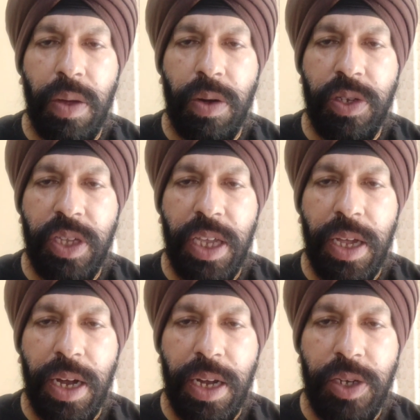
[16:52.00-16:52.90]
or
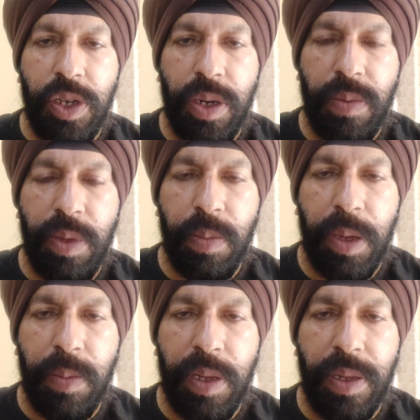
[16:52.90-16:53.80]
seek attention of the
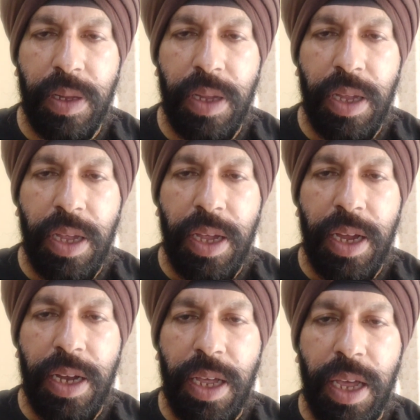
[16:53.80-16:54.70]
people,
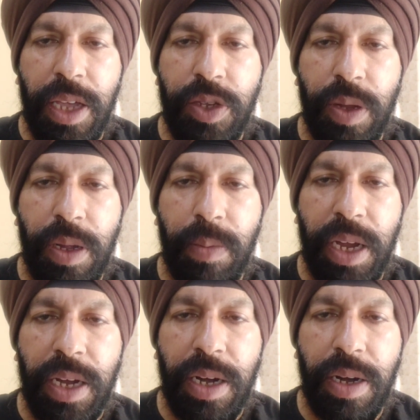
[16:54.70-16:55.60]
it actually
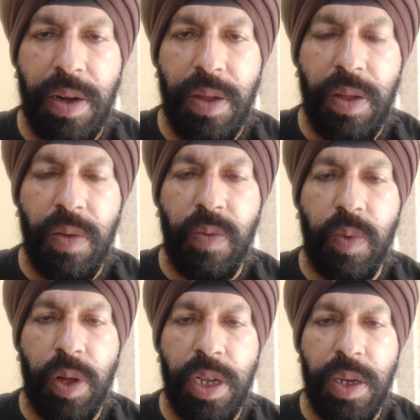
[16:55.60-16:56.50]
made her
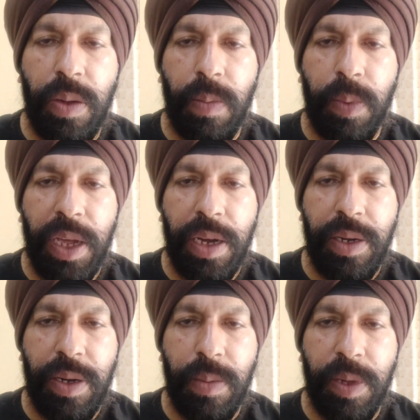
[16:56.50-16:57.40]
fall into a bigger
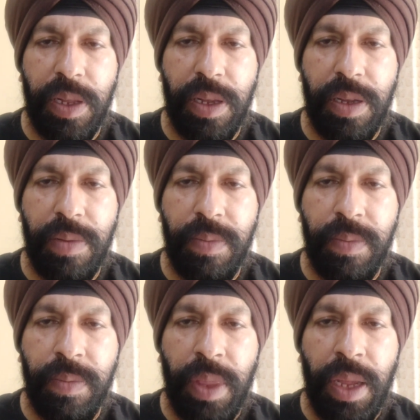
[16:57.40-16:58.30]
trouble.
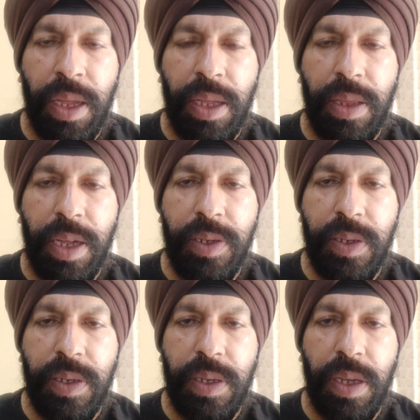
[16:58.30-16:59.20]

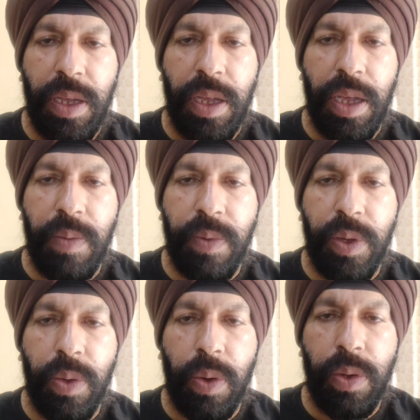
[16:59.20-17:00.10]
Thus, if
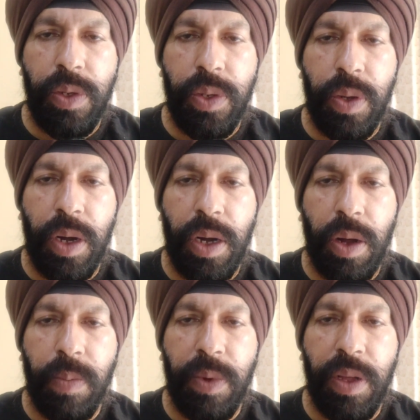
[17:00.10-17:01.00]
you also
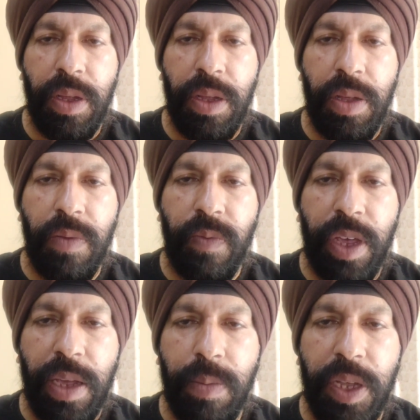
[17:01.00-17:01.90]
adopt
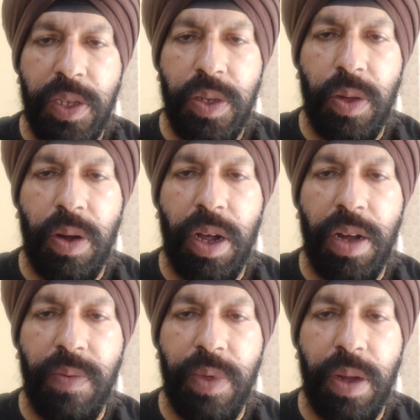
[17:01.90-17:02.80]
fake means or
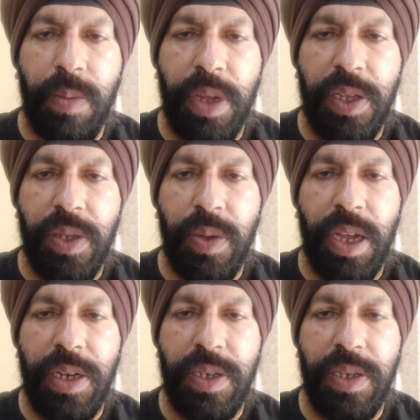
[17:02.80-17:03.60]
unfair means to get